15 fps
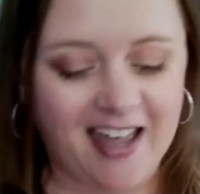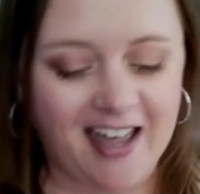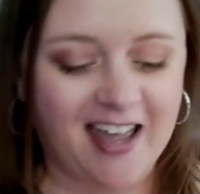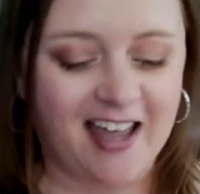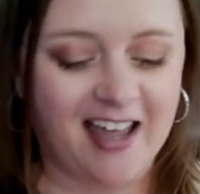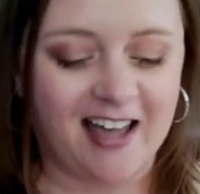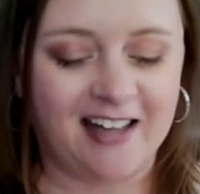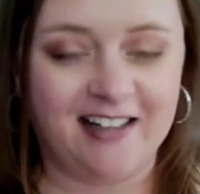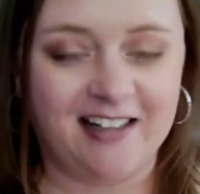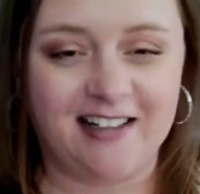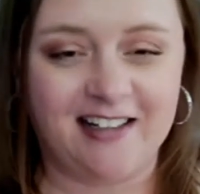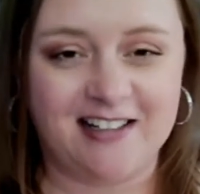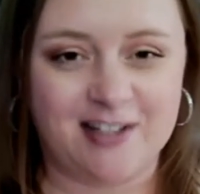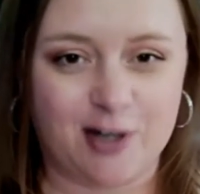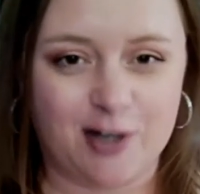and it
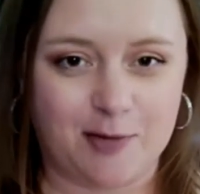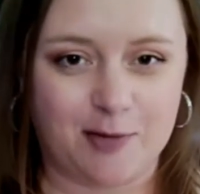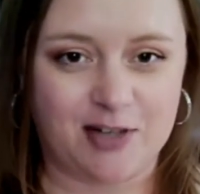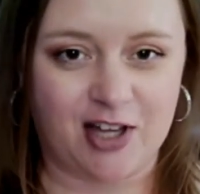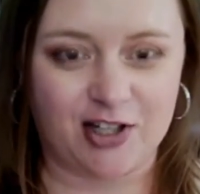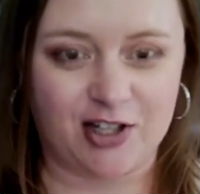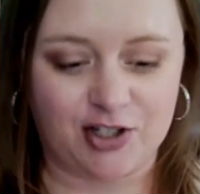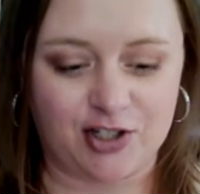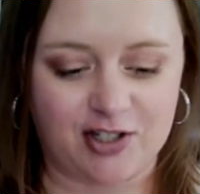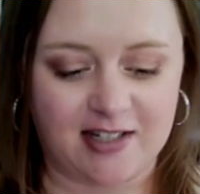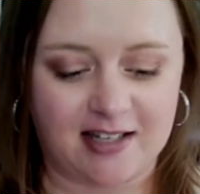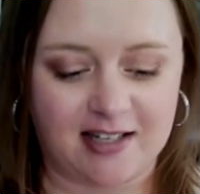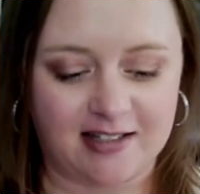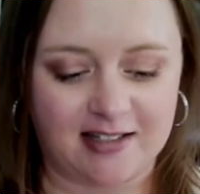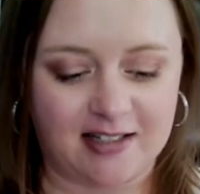is dermatologist
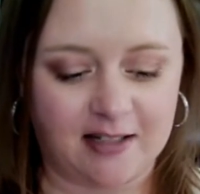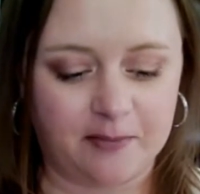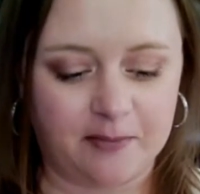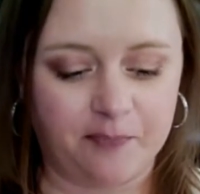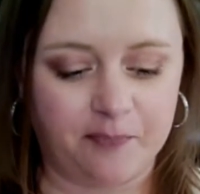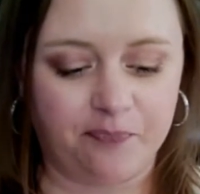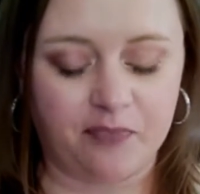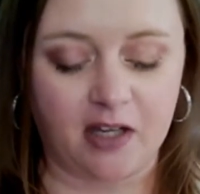tested.